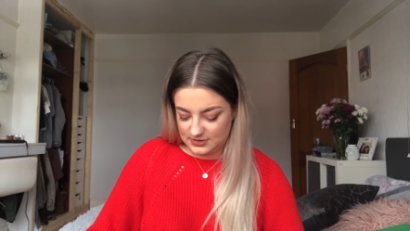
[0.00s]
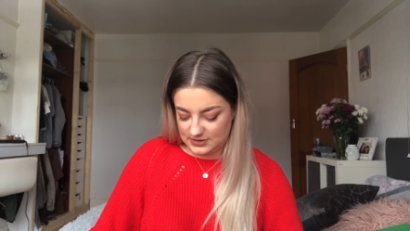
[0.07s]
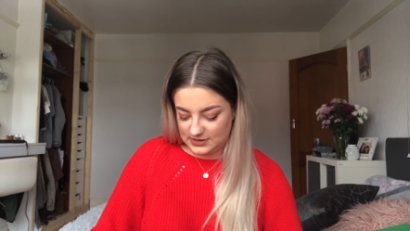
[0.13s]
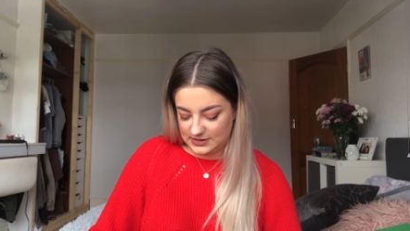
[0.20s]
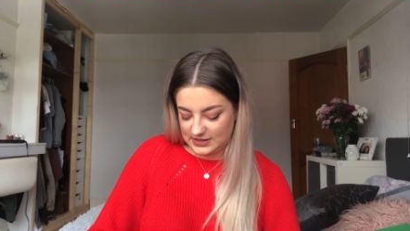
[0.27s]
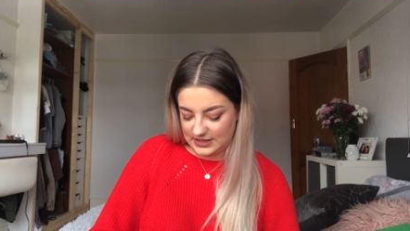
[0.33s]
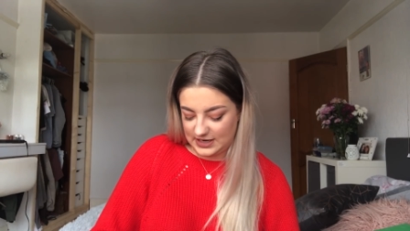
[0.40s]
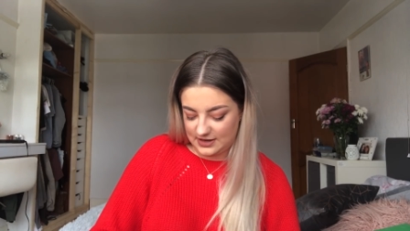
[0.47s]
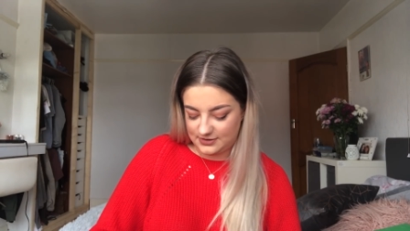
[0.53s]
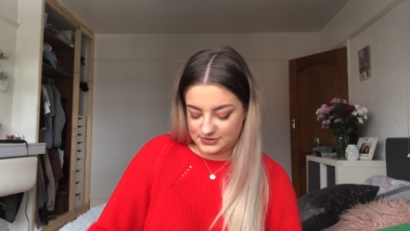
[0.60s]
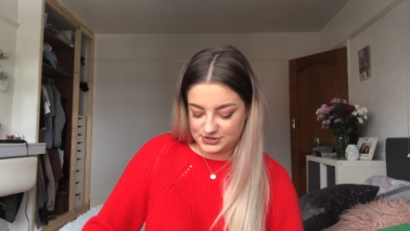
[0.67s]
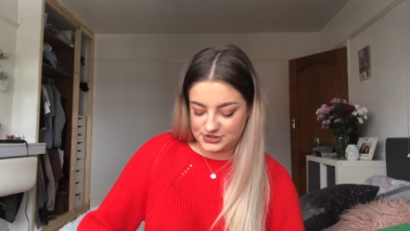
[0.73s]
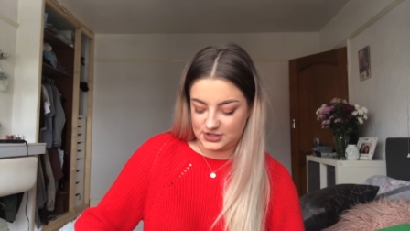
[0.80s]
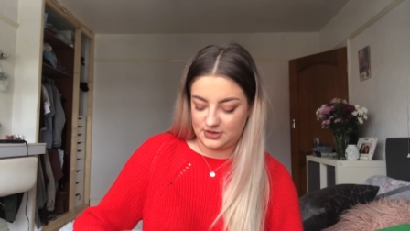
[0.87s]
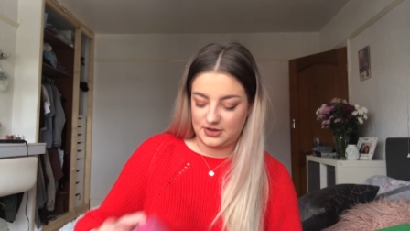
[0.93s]
I'll get it out and
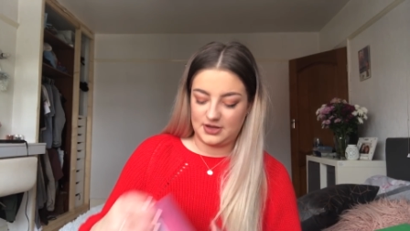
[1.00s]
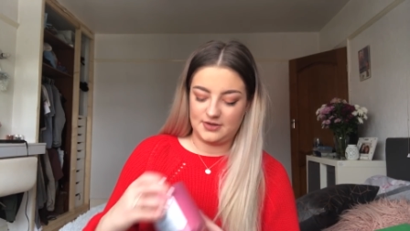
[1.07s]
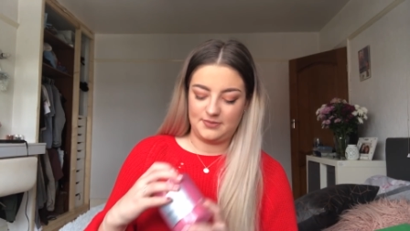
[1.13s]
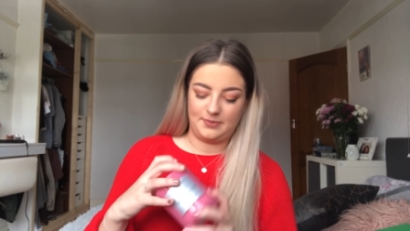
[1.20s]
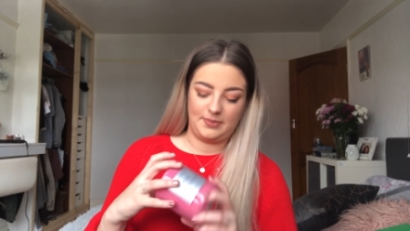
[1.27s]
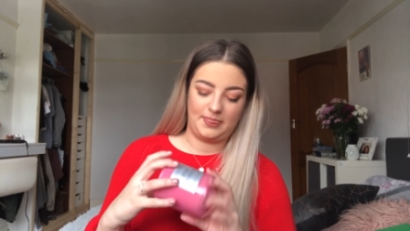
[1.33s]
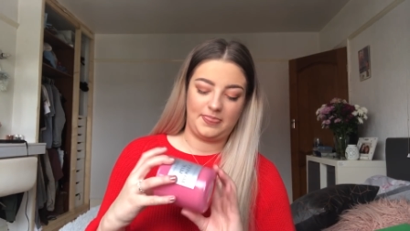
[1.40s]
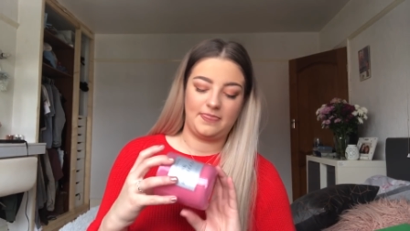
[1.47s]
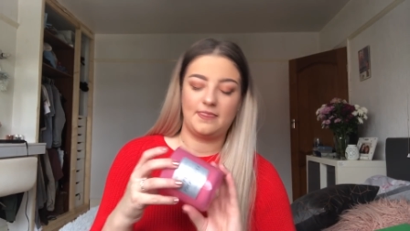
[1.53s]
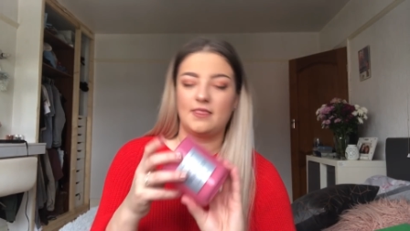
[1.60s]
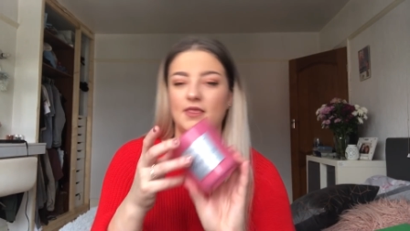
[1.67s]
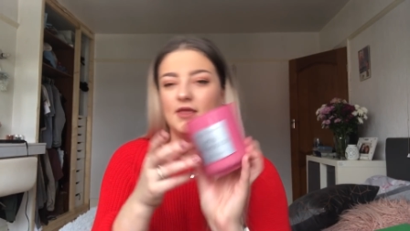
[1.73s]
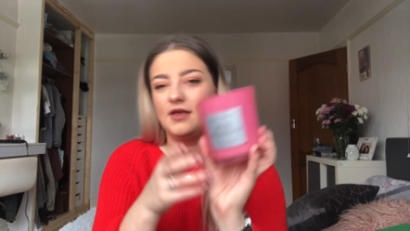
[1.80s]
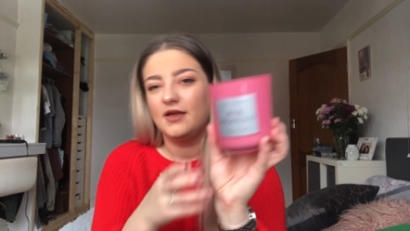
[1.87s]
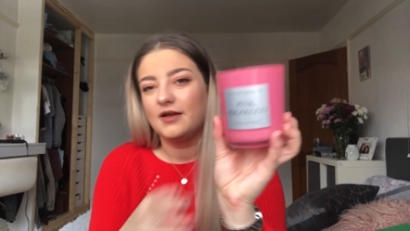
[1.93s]
show you.
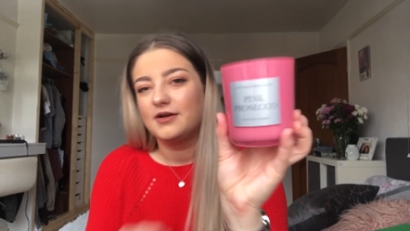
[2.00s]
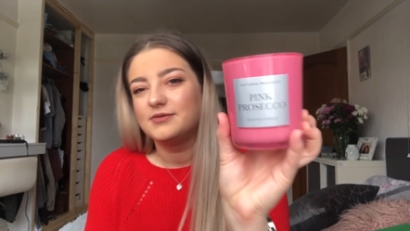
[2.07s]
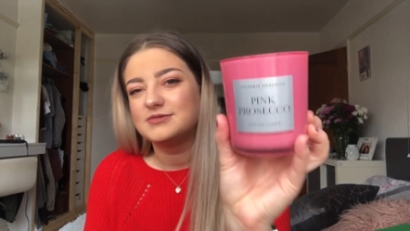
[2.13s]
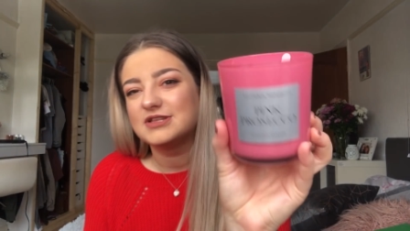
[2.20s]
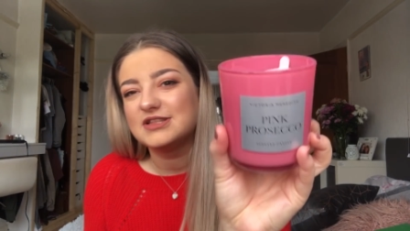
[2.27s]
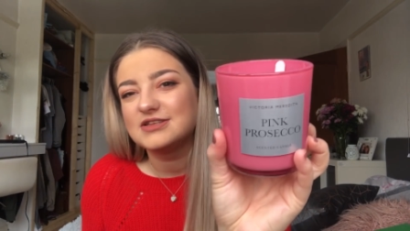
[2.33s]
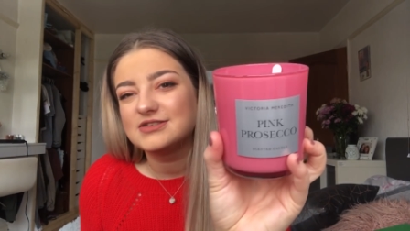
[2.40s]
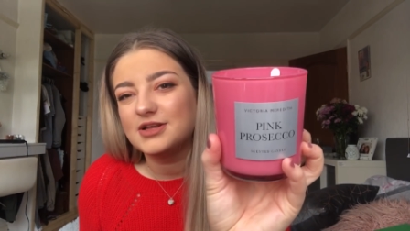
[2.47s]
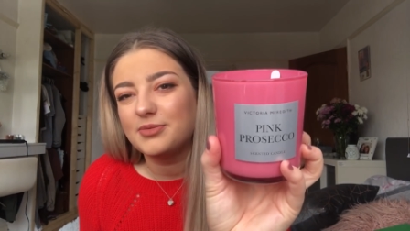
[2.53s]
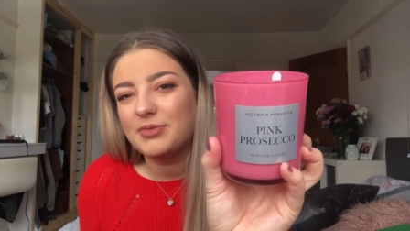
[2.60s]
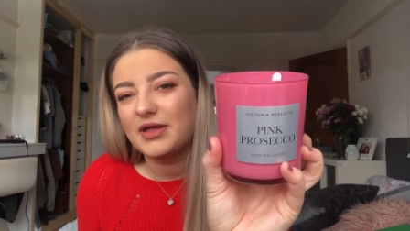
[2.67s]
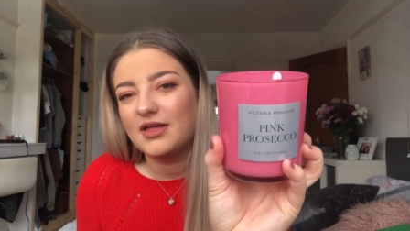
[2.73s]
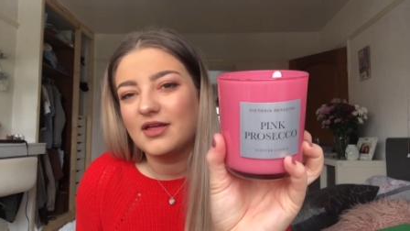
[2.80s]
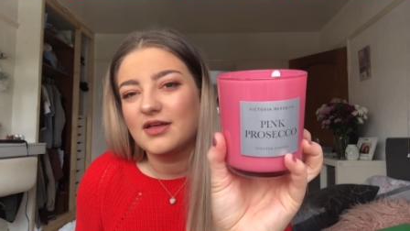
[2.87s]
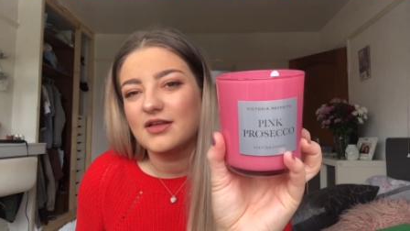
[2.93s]
Comes in this little
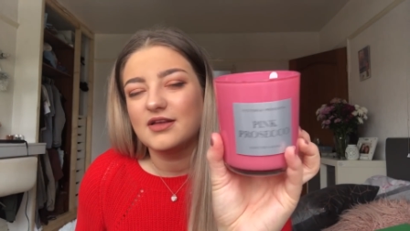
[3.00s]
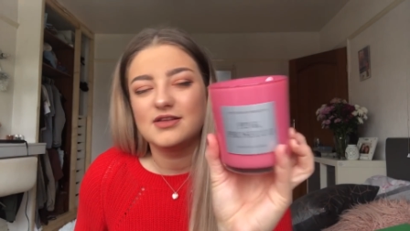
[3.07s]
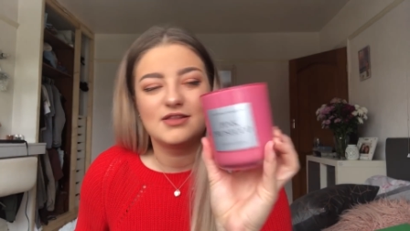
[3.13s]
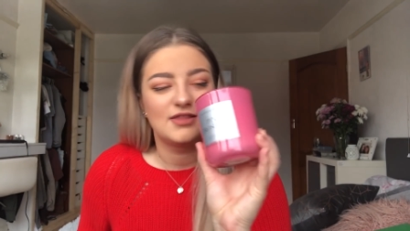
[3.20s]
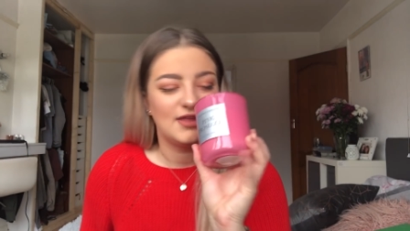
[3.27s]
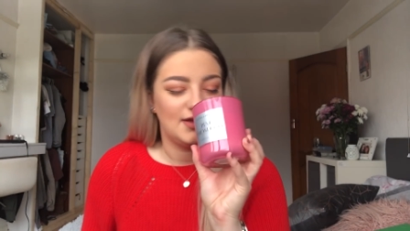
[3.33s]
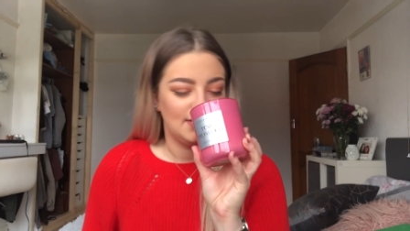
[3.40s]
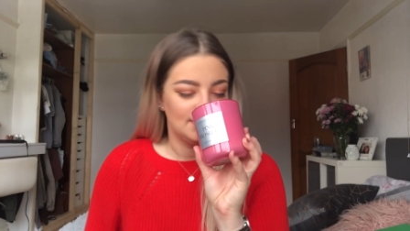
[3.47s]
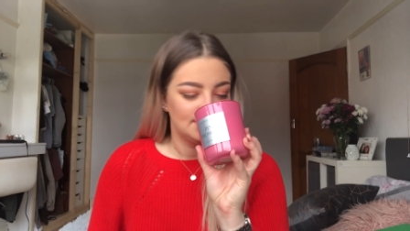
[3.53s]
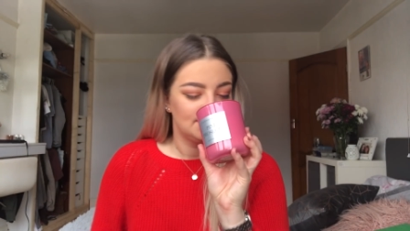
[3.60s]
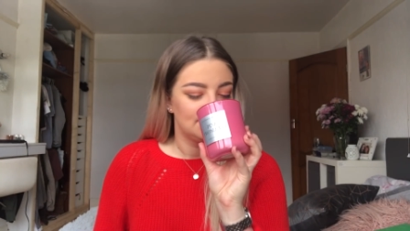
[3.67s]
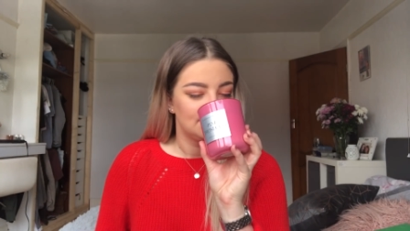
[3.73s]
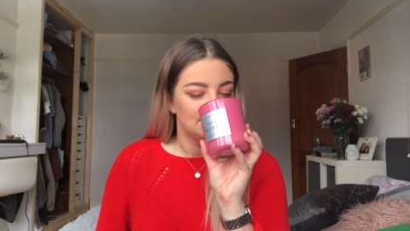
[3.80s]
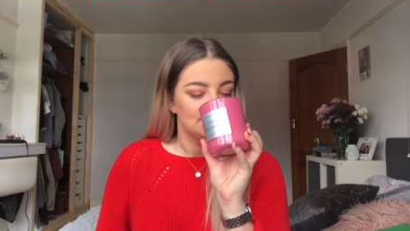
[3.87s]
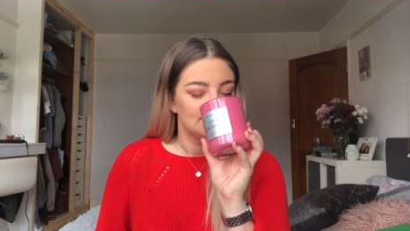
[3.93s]
pink thing,
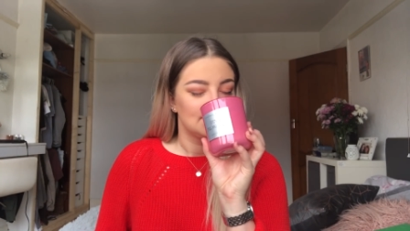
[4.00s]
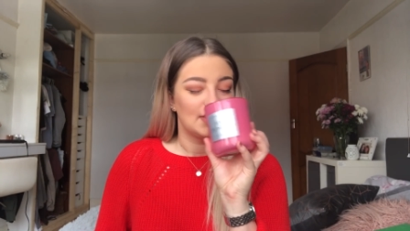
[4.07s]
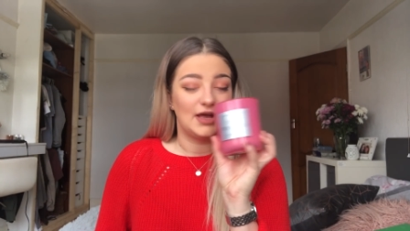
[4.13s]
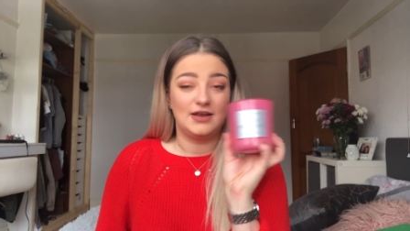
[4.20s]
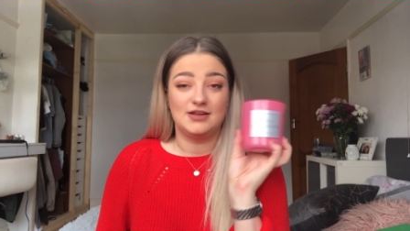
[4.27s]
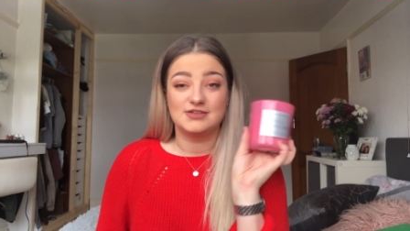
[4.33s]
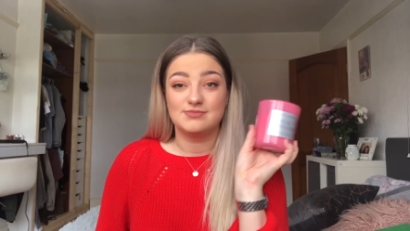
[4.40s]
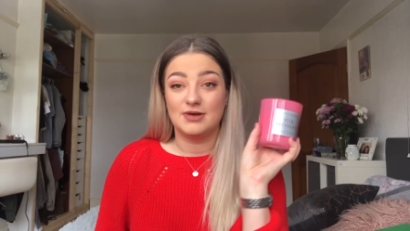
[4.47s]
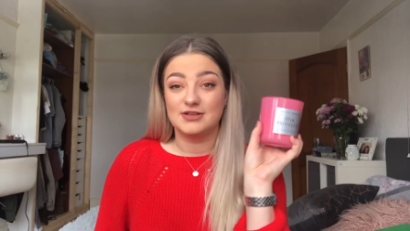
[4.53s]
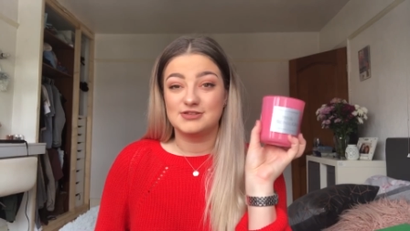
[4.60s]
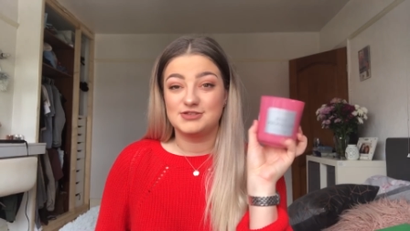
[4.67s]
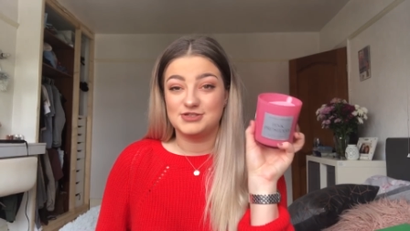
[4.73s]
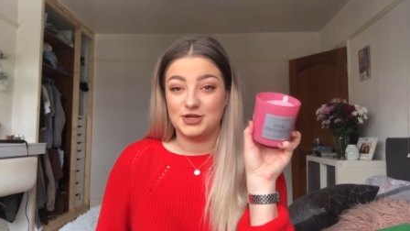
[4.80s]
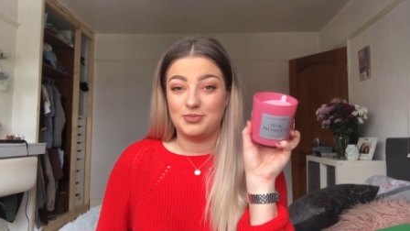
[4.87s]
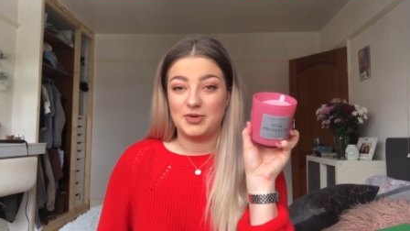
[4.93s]
and it smells
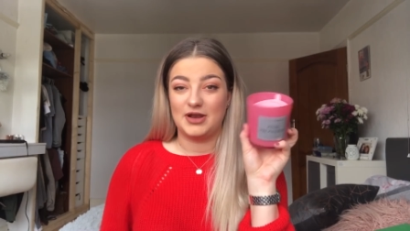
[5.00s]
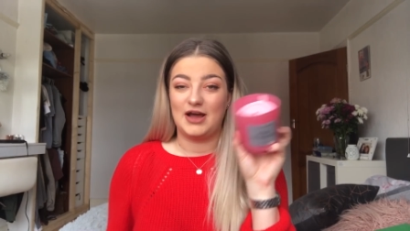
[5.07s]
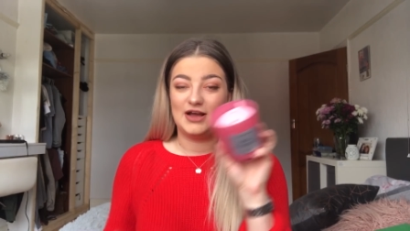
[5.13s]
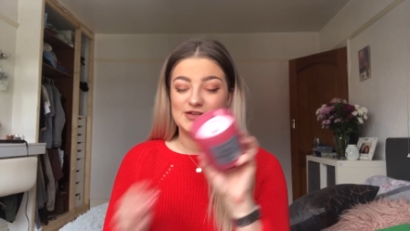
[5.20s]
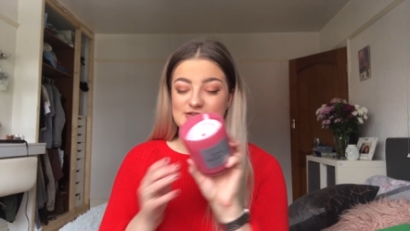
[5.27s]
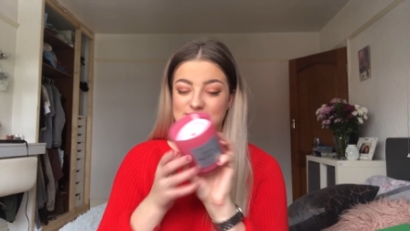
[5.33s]
super nice.